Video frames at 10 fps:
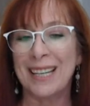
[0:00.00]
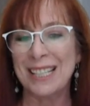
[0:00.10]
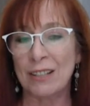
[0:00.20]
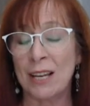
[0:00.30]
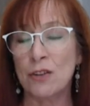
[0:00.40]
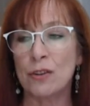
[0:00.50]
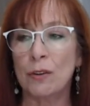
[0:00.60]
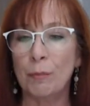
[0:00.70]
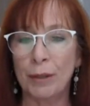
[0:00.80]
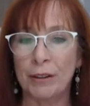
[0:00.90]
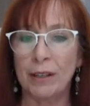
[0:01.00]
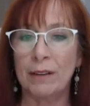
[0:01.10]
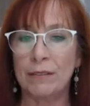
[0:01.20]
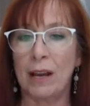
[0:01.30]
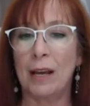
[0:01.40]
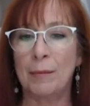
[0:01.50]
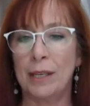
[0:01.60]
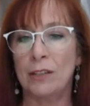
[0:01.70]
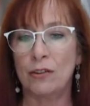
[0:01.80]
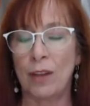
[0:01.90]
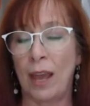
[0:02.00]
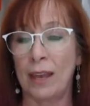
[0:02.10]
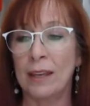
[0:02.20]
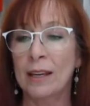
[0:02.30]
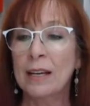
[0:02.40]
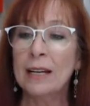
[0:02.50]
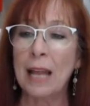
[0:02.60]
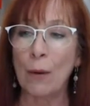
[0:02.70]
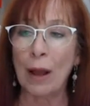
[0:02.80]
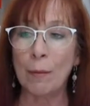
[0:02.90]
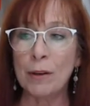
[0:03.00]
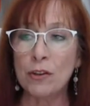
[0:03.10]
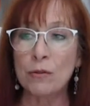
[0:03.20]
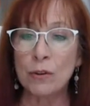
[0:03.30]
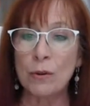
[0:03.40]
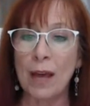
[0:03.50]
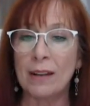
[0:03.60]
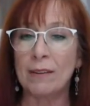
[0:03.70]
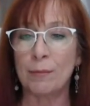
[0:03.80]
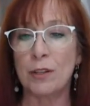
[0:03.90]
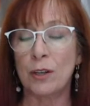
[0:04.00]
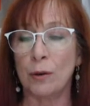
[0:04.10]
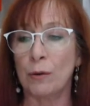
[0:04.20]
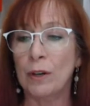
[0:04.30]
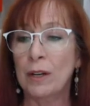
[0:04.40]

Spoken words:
intentional period of time each day. Now, how much you do that is up to you.